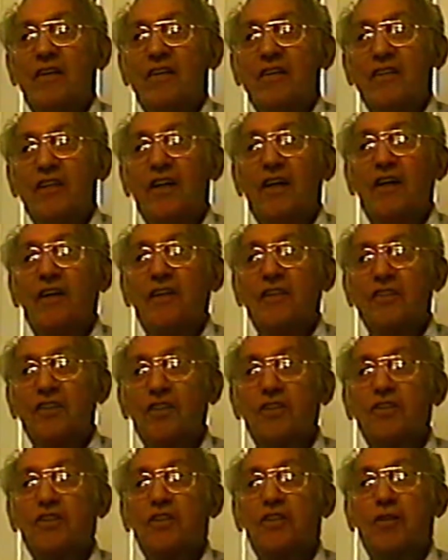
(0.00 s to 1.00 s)
Yeah,
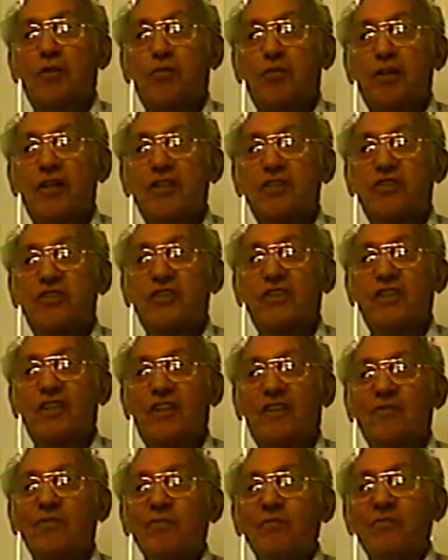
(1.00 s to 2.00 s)
that's the depression,
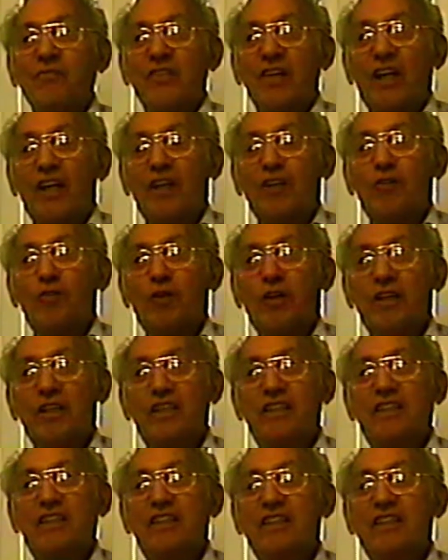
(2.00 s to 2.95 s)
yeah. Anyway,